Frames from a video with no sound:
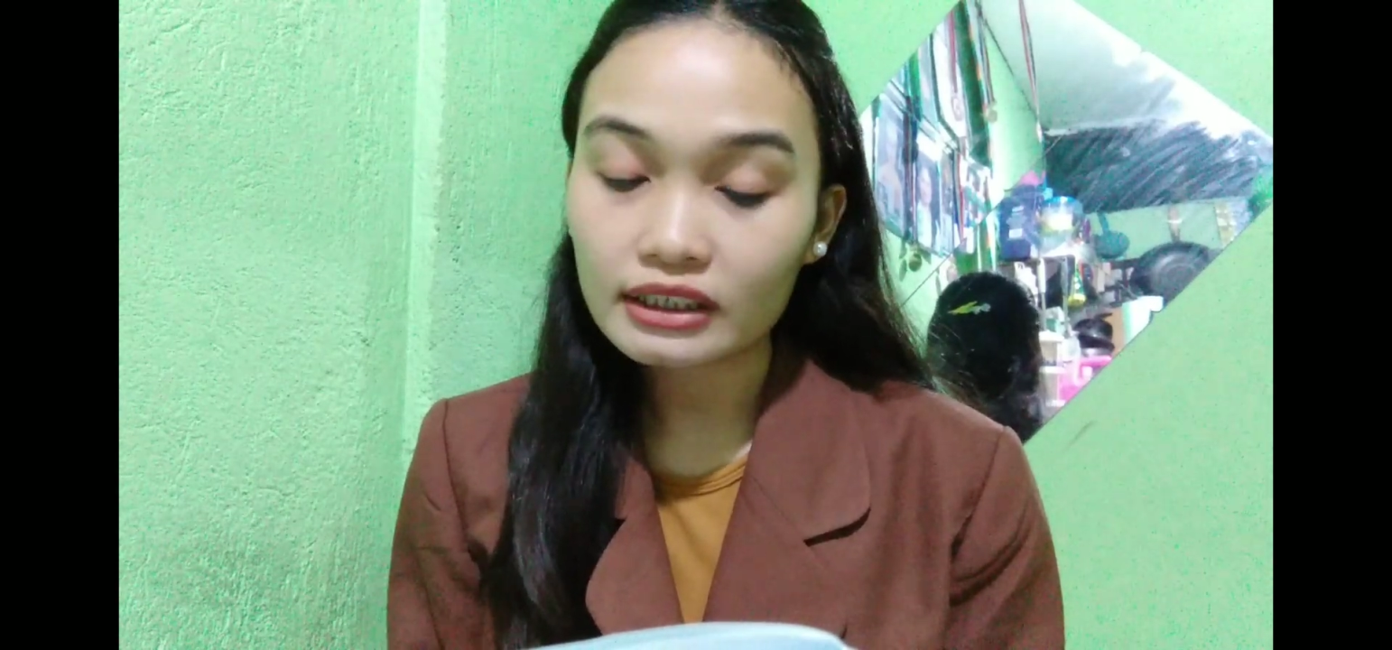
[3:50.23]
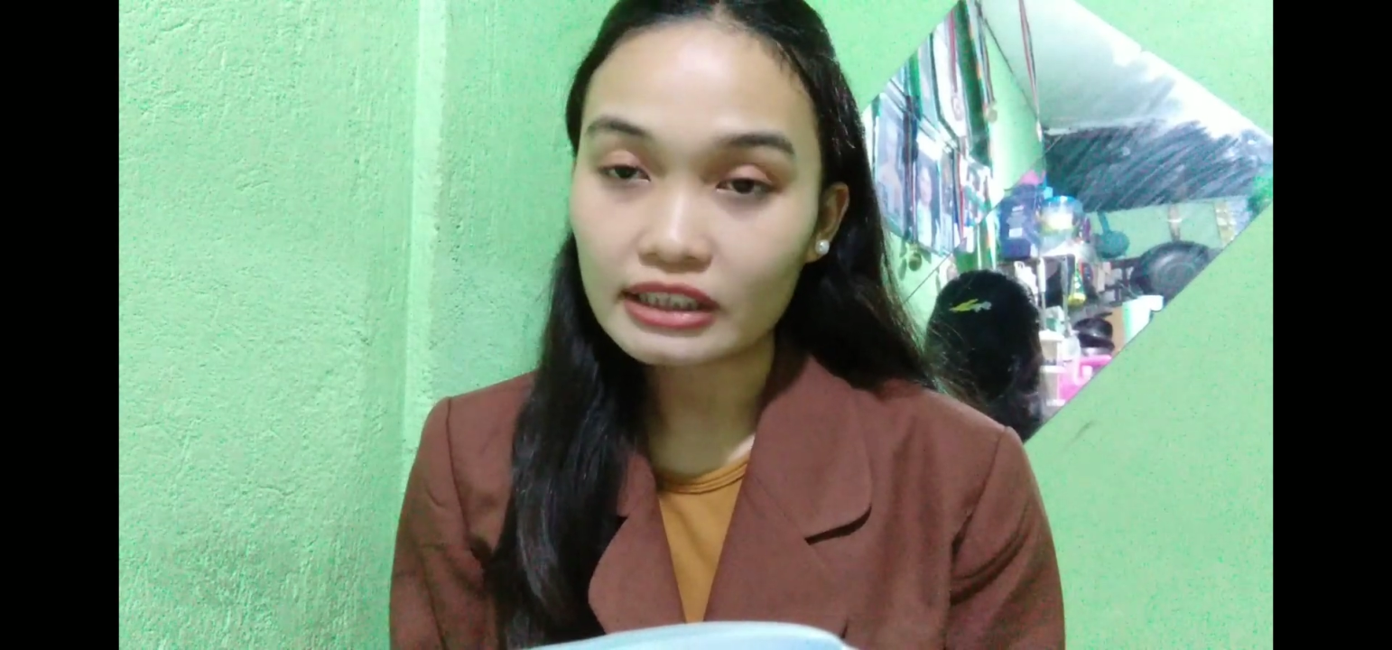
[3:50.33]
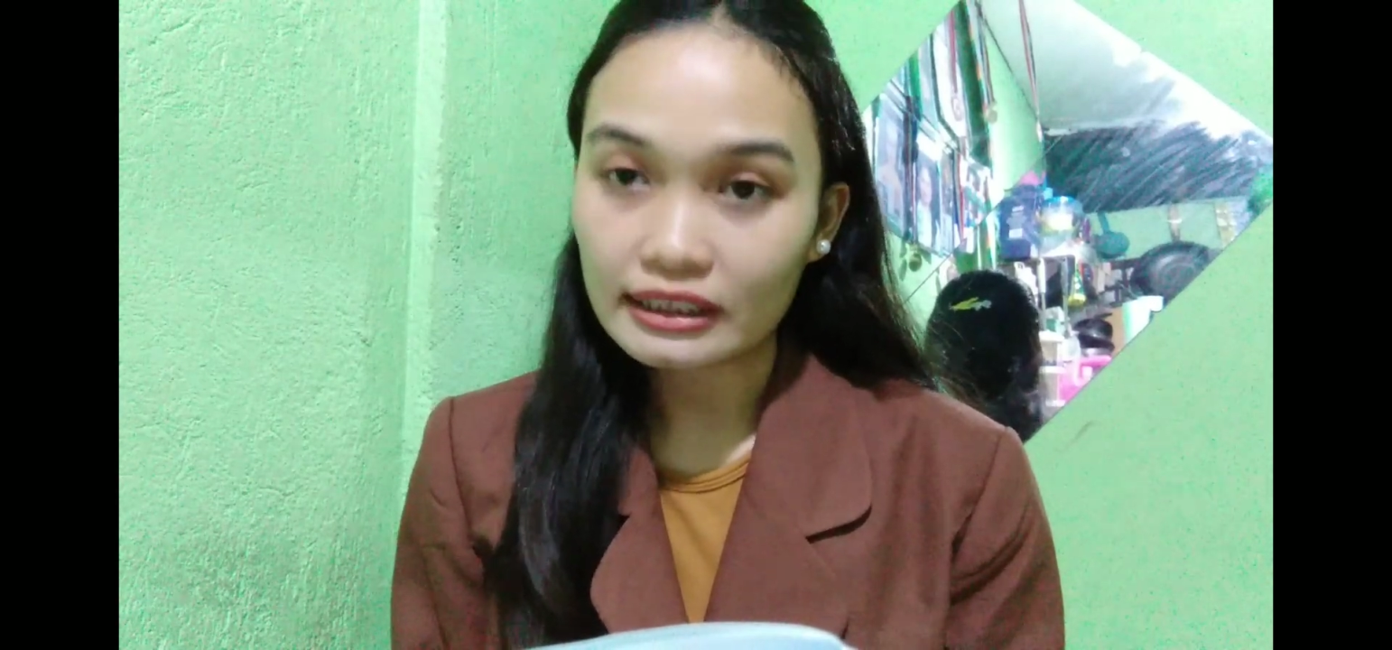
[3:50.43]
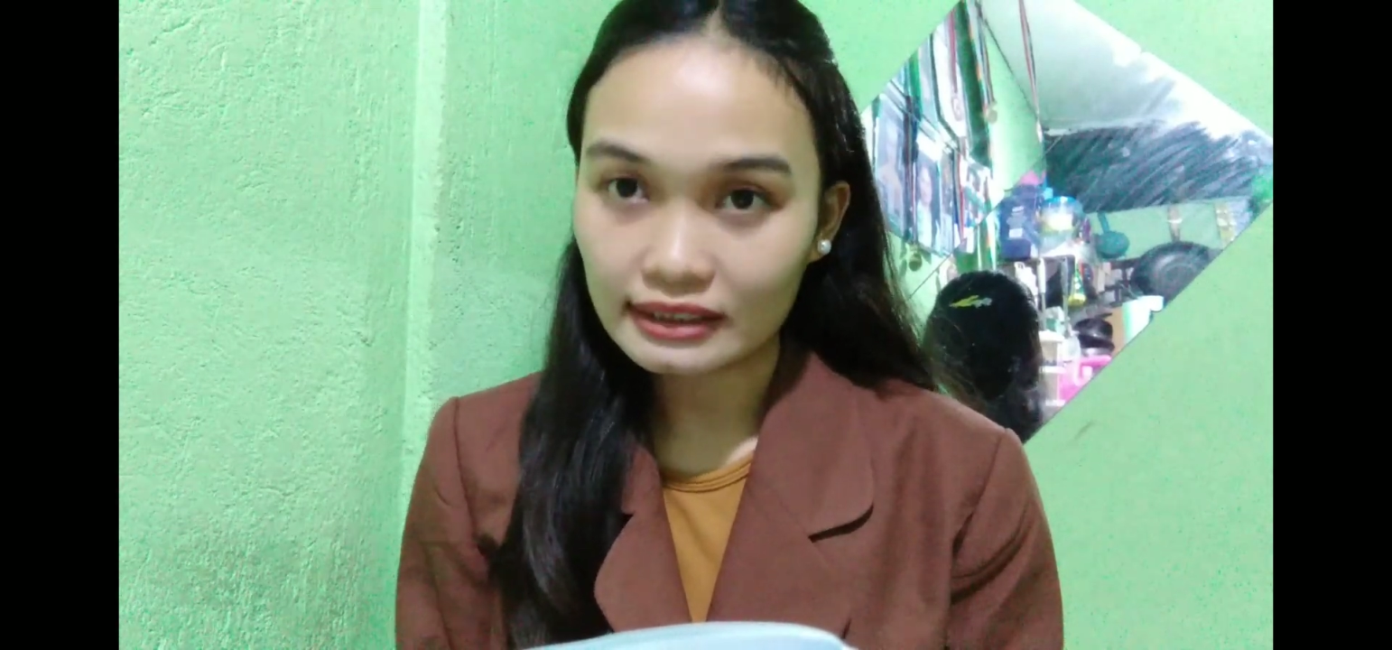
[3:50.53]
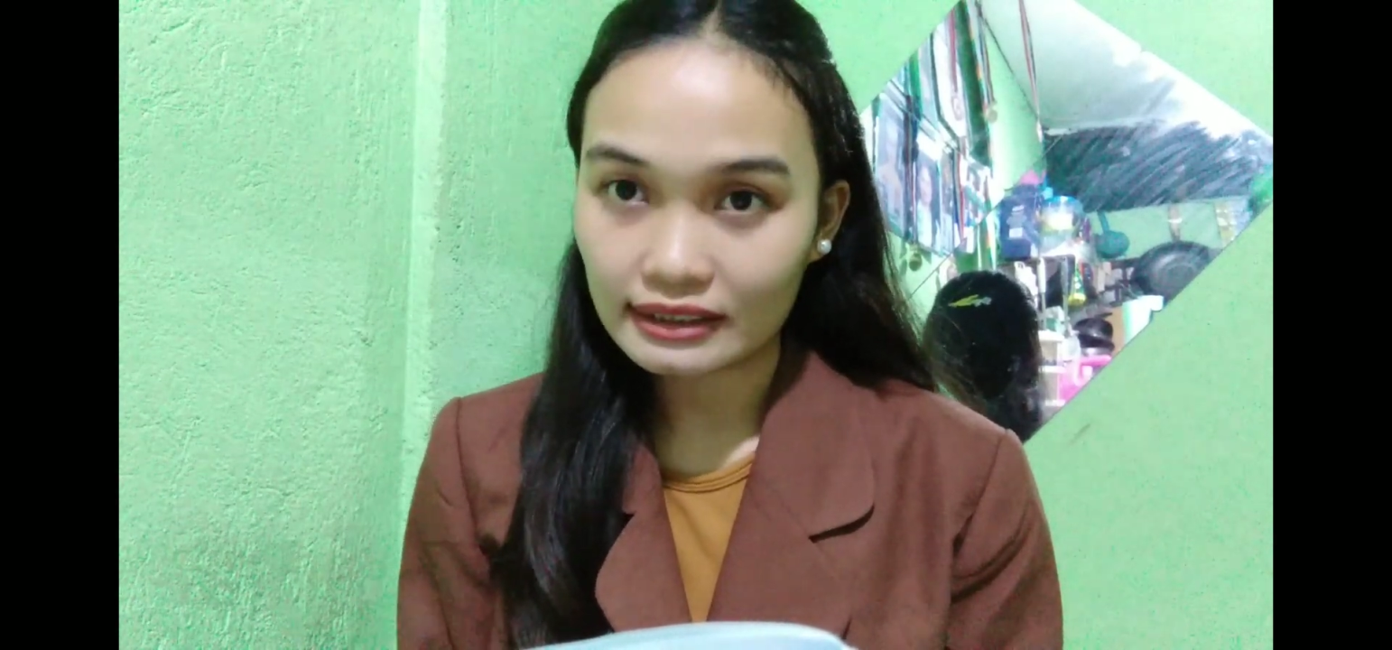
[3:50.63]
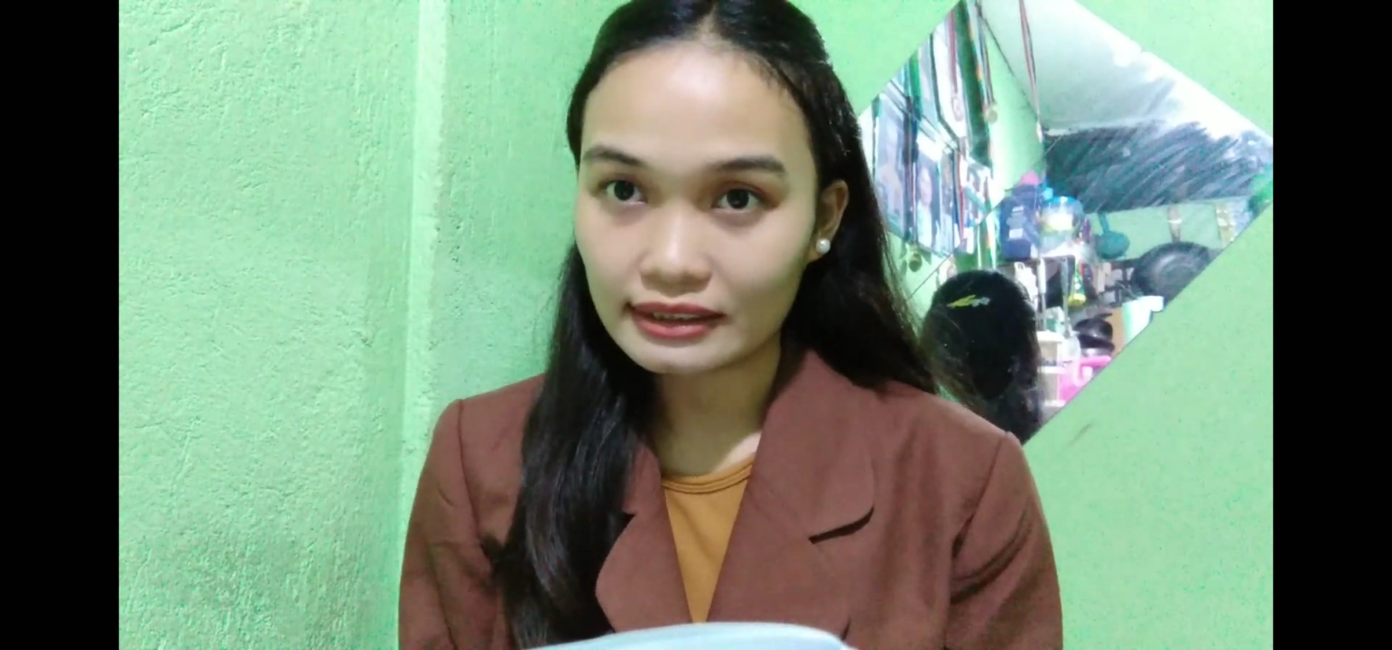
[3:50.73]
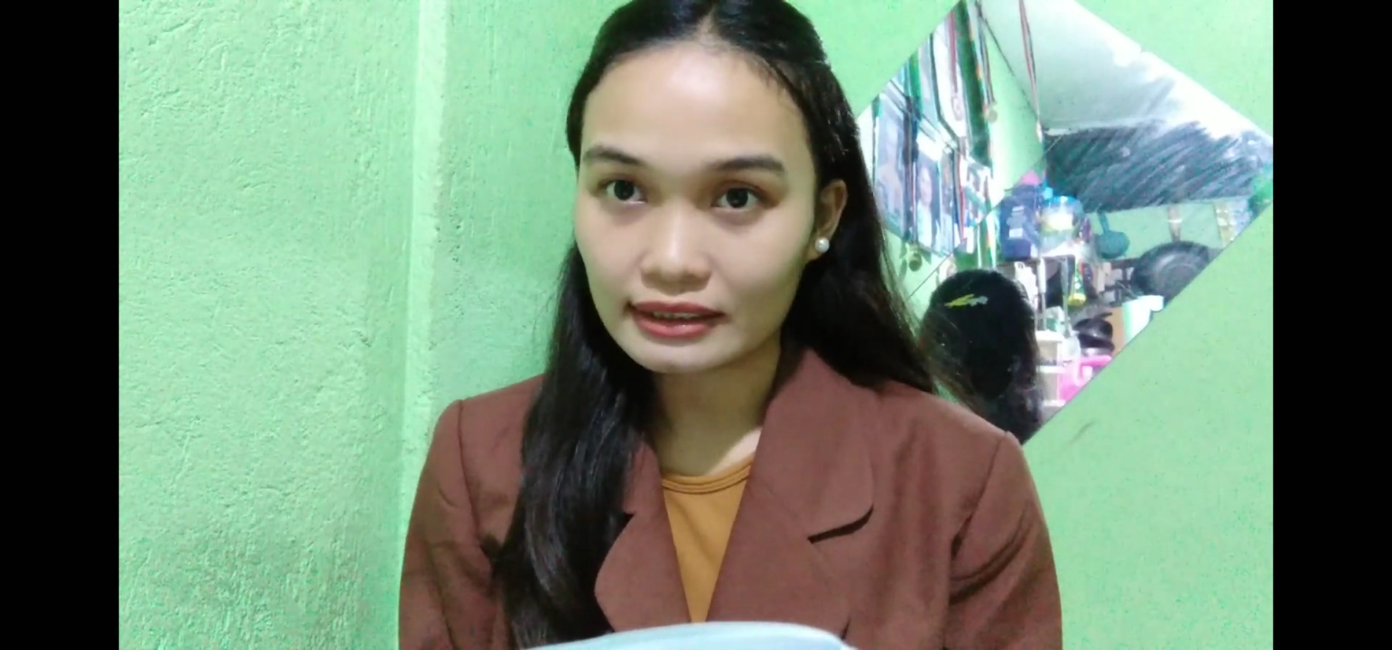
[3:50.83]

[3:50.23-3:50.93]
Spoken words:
justice